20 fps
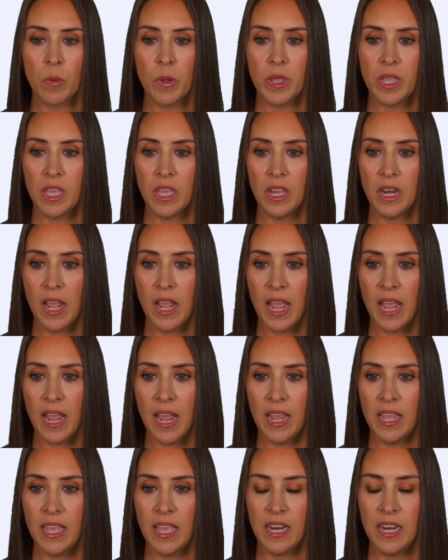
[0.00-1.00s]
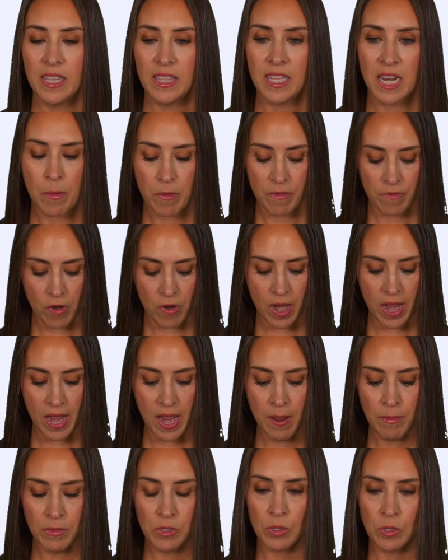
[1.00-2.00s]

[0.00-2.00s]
we can edit the name of our app.